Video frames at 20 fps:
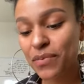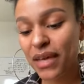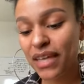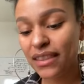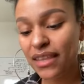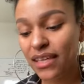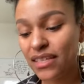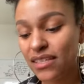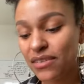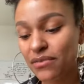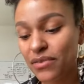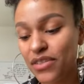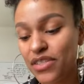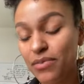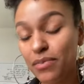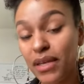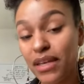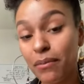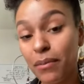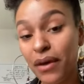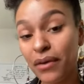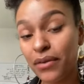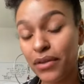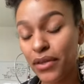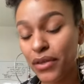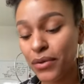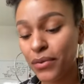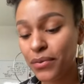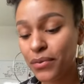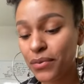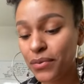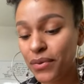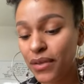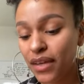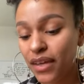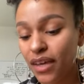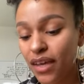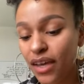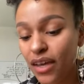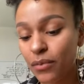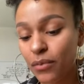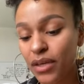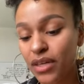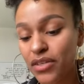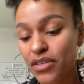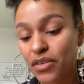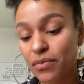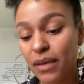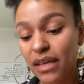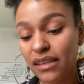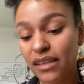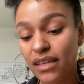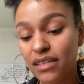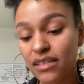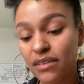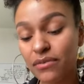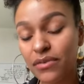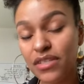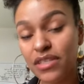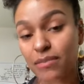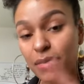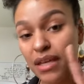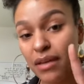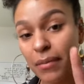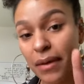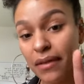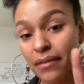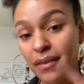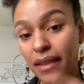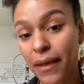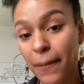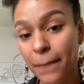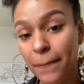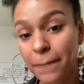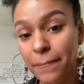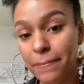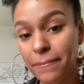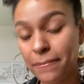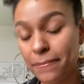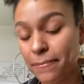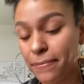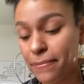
you make that difference mean about you? And what did you make that difference mean about them?